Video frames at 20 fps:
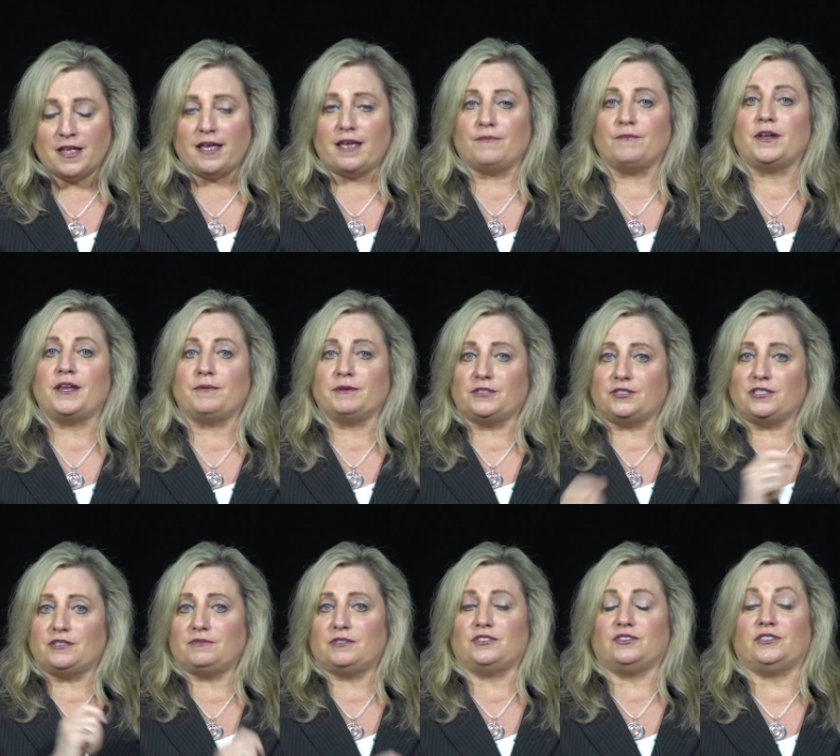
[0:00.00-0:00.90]
And when he was
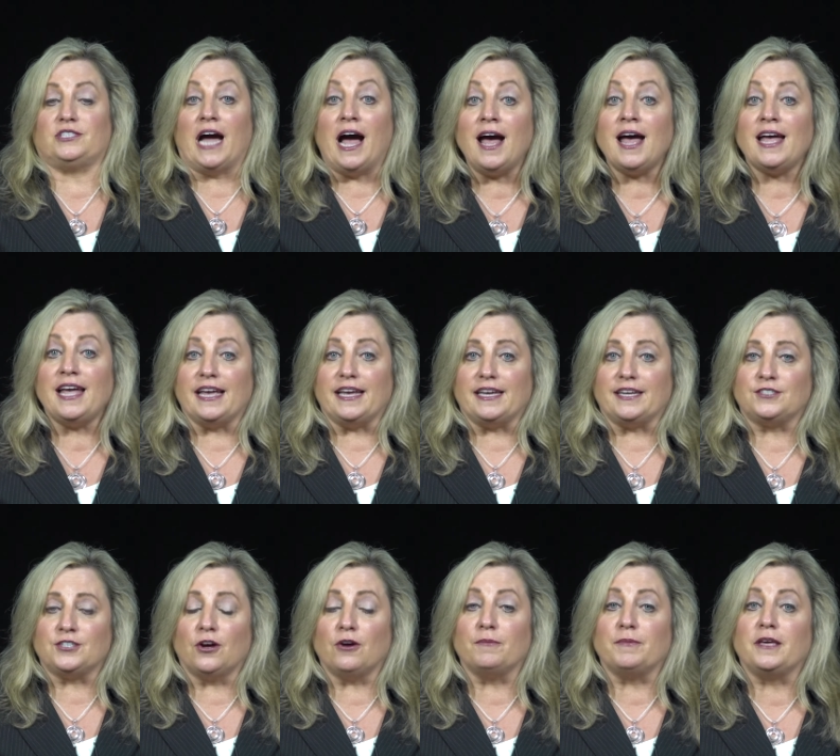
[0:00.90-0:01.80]
dying, he
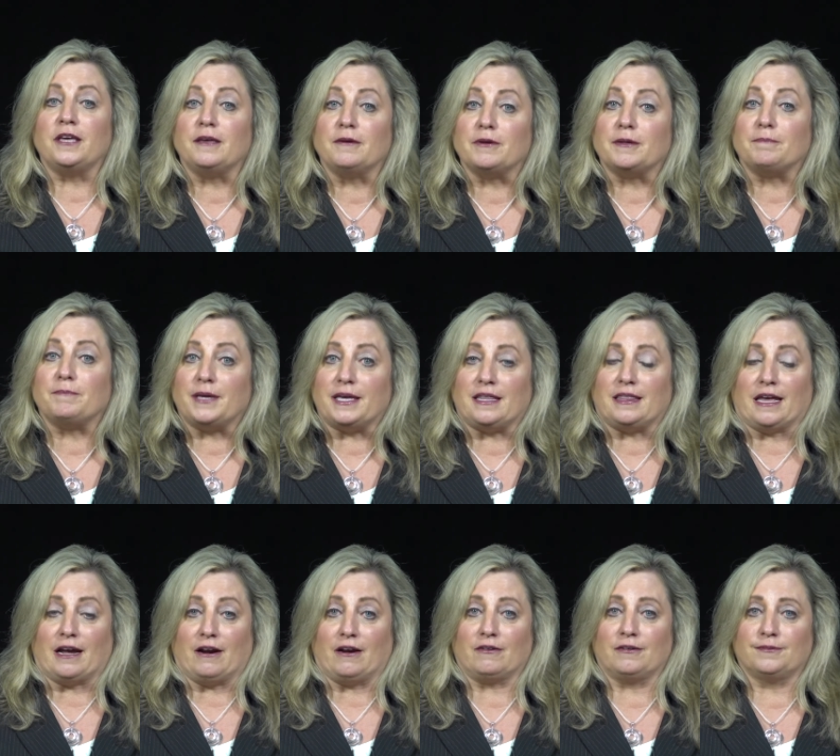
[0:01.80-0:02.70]
told me he would be
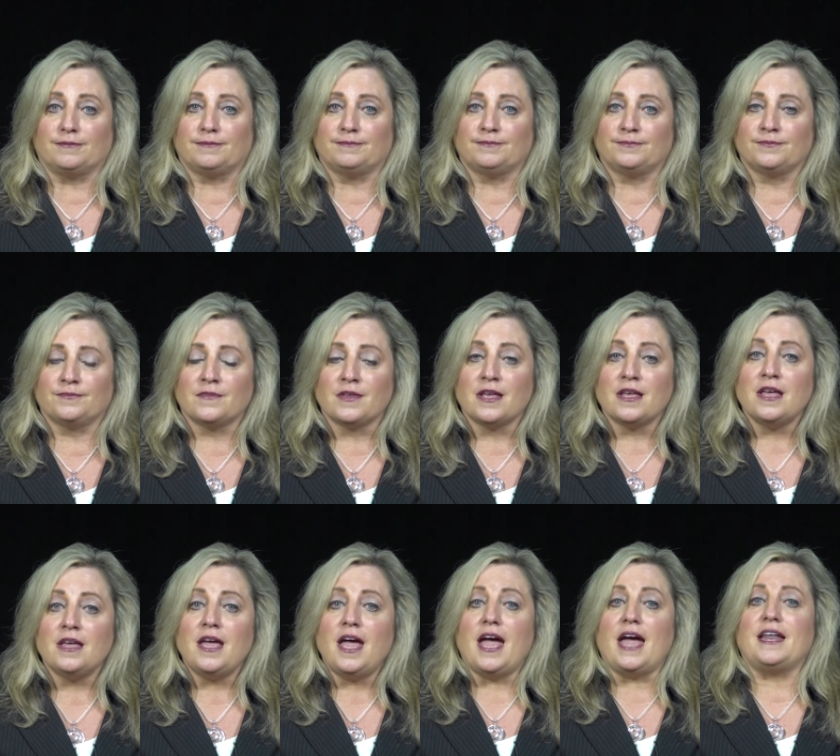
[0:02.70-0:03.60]
there.
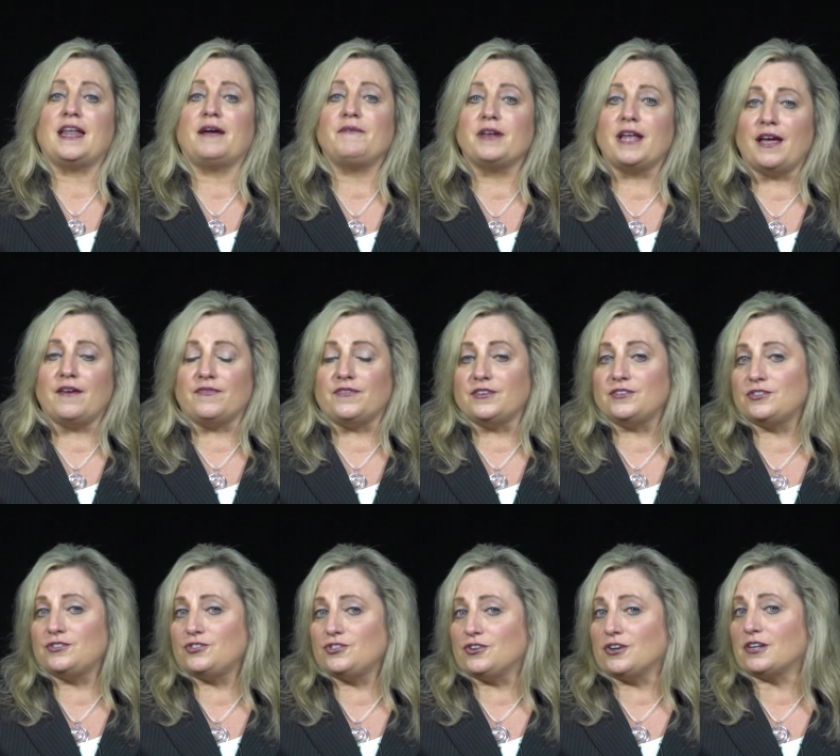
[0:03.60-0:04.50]
And I would have
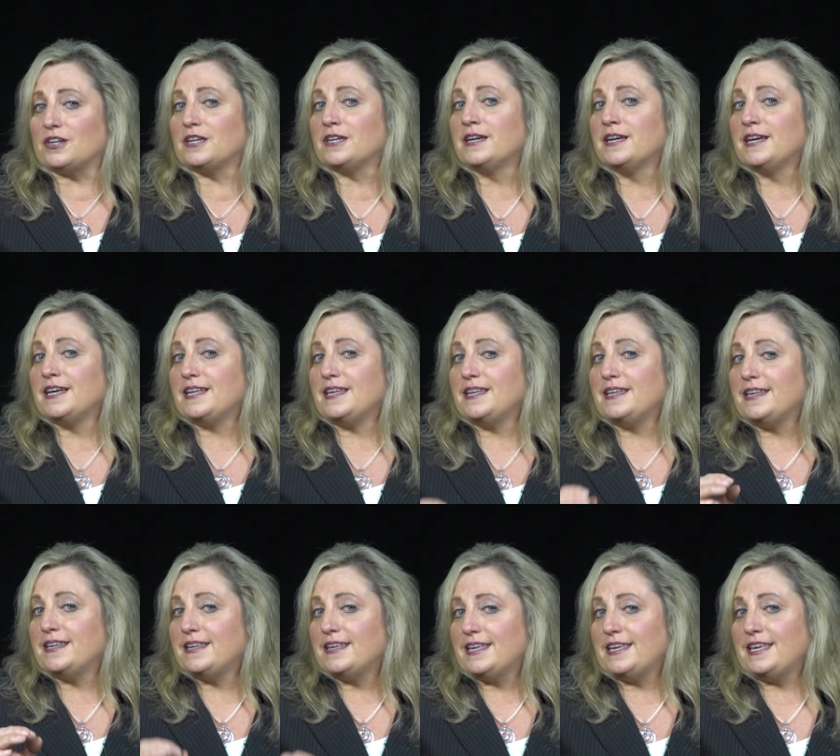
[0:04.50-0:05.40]
this jerk,
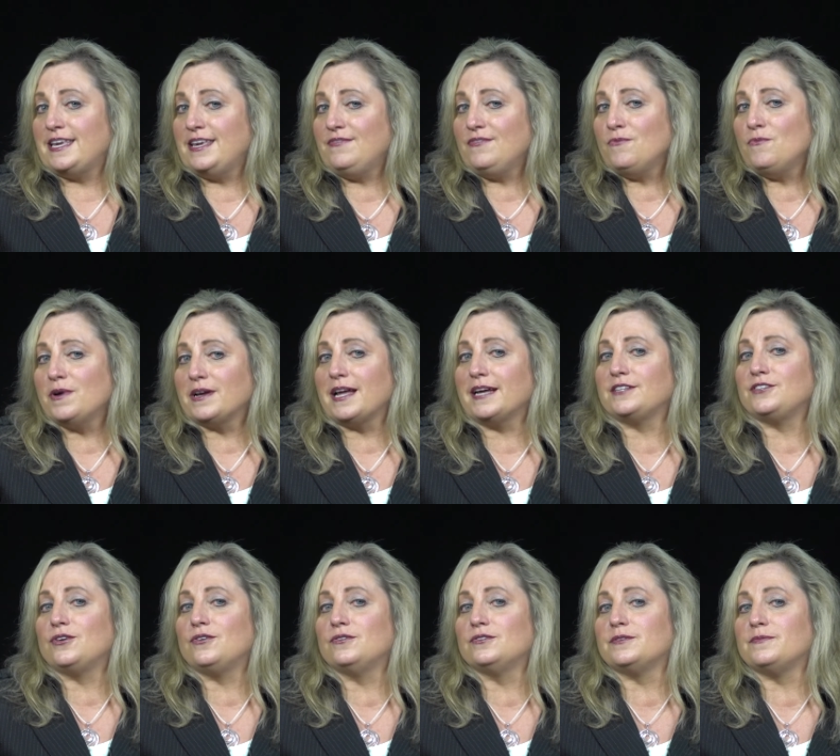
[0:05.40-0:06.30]
even when I
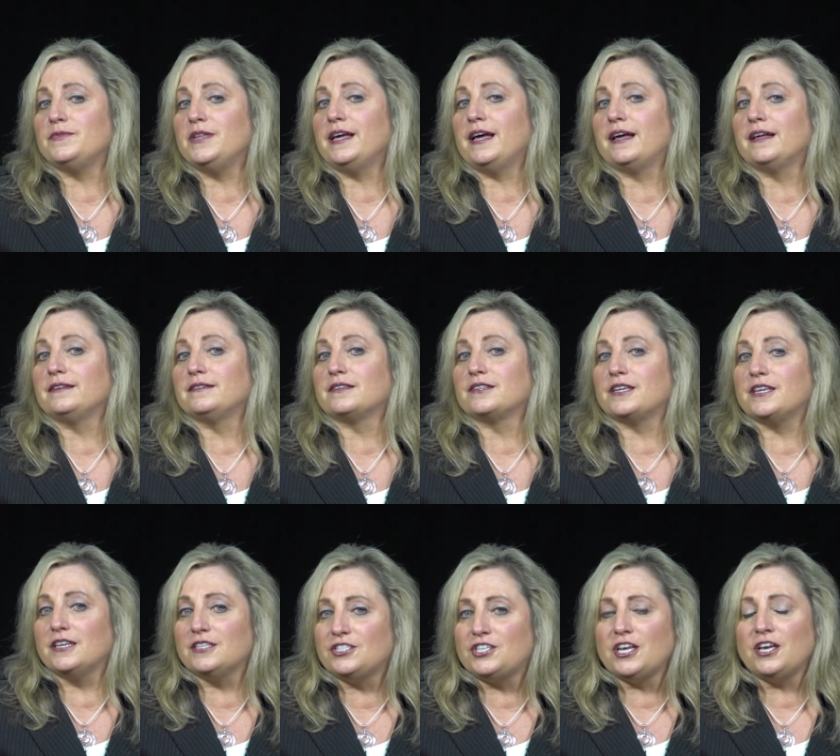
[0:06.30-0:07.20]
told him that,
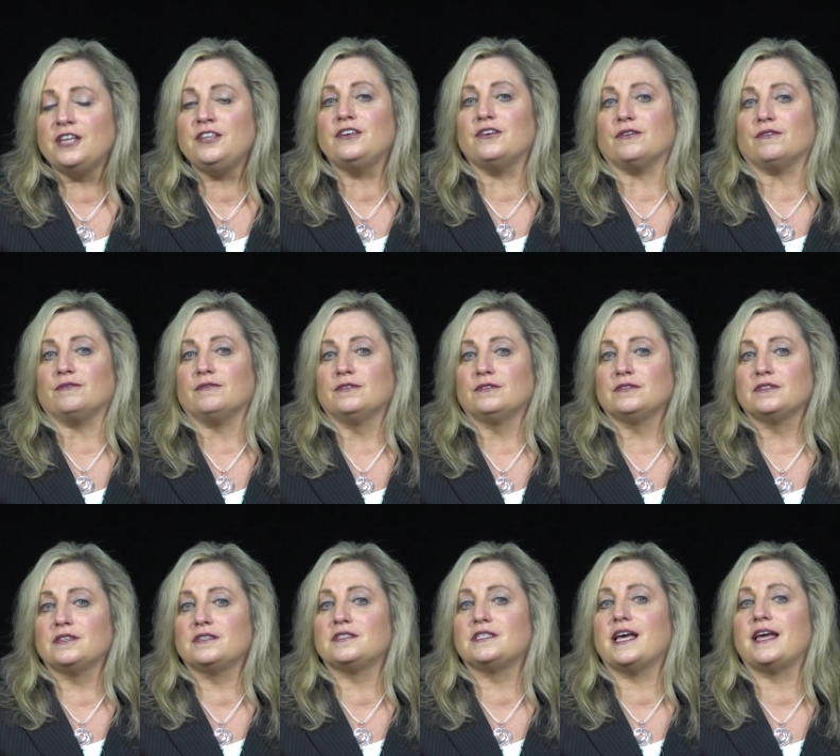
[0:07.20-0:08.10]
continue
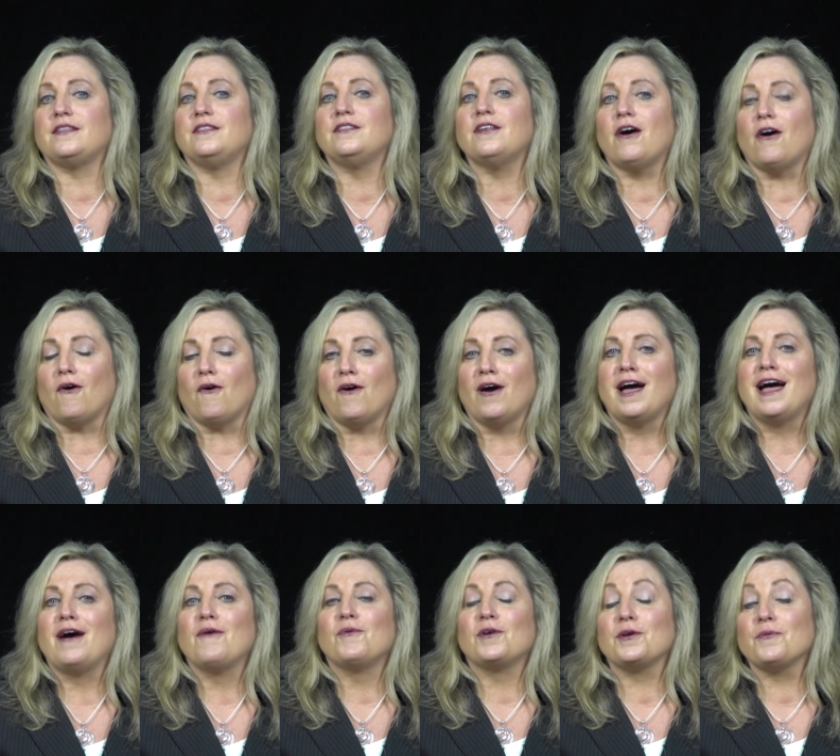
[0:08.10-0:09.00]
to say no.
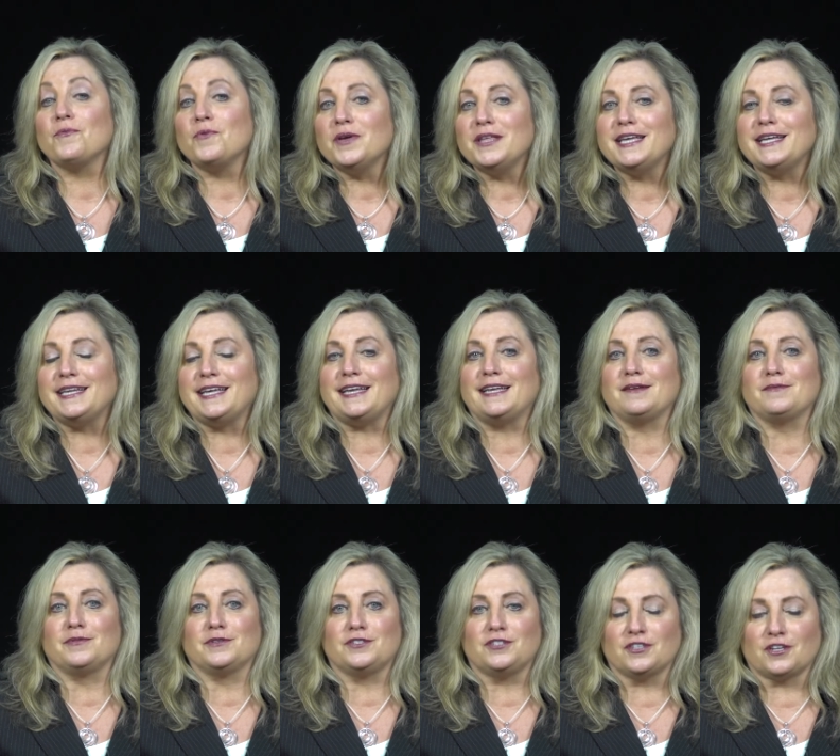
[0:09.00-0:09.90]
What I really needed
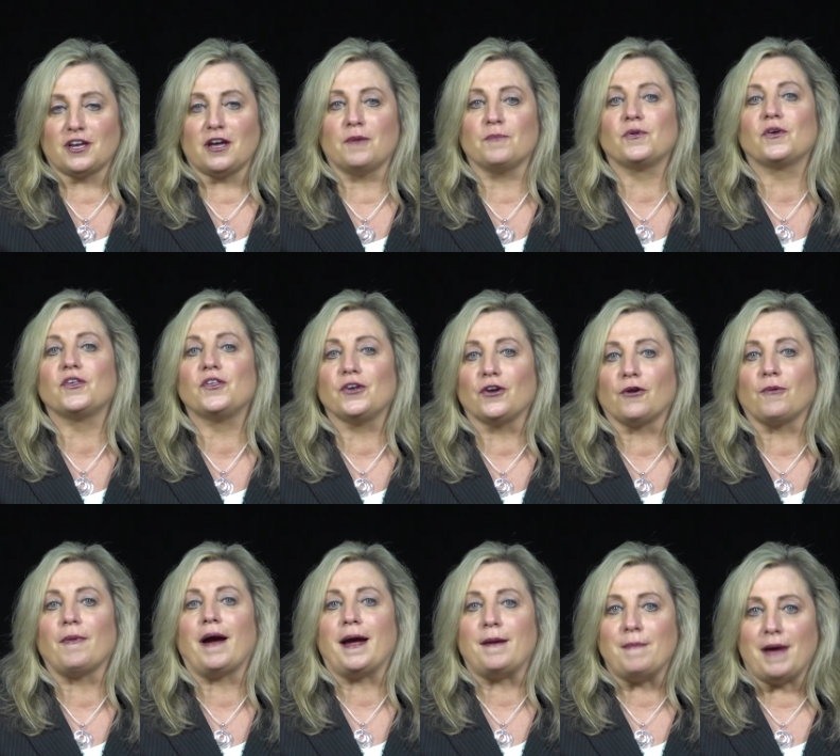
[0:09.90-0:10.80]
was to come clear
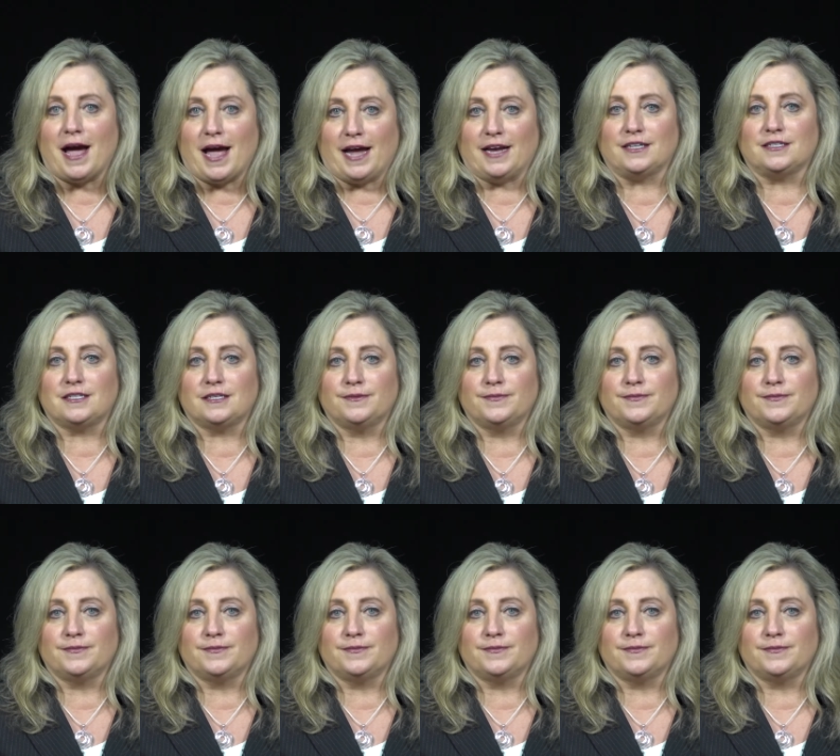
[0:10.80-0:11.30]
my mind.